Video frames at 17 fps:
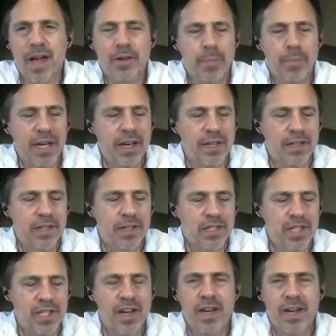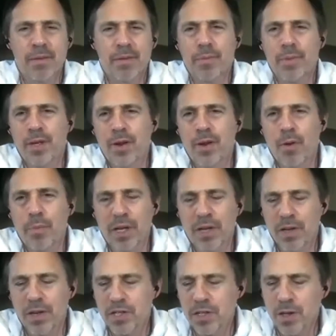You're beginning to see it,
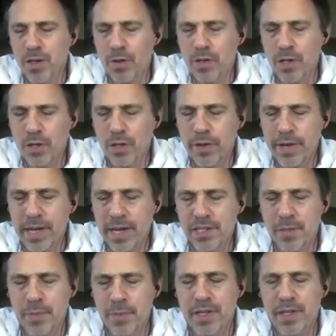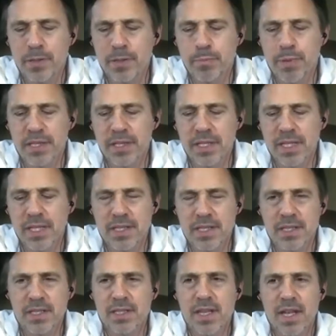because, you look at some of these
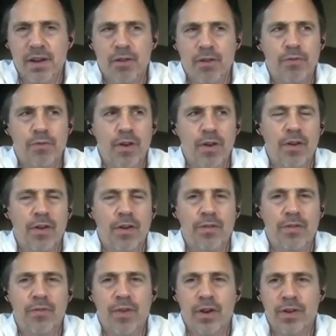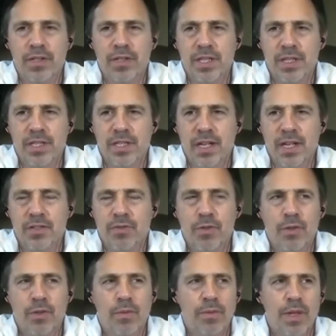businesses that are very, very successful.